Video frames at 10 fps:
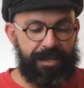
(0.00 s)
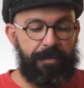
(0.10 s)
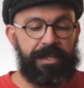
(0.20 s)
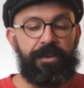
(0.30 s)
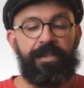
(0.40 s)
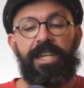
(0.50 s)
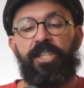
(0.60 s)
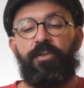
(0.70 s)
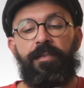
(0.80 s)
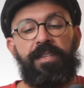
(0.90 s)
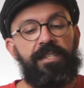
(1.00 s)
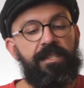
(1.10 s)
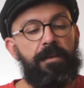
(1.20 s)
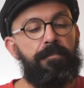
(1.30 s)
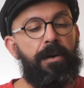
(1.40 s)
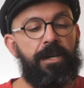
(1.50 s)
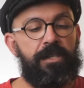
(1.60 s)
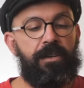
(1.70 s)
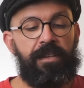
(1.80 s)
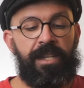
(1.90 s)
the material that you have in some
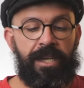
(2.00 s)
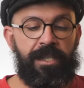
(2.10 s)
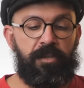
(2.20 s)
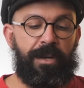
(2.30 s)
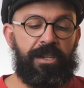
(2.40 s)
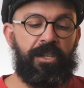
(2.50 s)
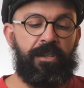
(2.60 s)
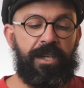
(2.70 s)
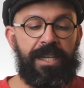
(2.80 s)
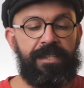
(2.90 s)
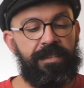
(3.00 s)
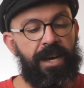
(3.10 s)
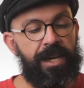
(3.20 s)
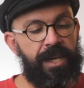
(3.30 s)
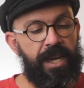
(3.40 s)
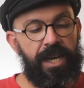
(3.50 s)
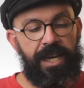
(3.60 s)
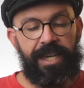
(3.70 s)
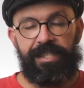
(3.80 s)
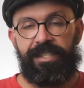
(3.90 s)
parts of the liner, especially on the inside,
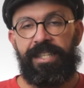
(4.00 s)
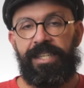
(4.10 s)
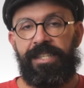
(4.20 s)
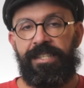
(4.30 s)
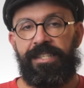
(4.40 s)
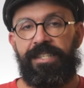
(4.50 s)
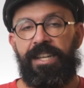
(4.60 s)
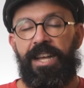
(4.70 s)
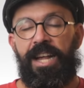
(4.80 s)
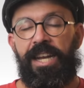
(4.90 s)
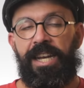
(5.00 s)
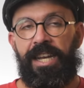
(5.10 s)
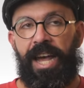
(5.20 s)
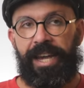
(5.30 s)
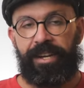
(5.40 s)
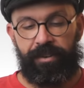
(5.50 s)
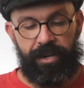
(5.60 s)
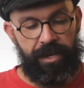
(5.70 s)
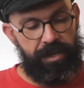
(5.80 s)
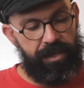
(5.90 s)
it's these
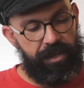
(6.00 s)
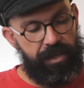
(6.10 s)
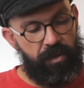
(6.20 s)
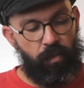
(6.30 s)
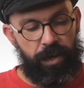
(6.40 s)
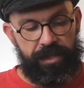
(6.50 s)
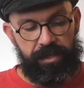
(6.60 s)
lycra with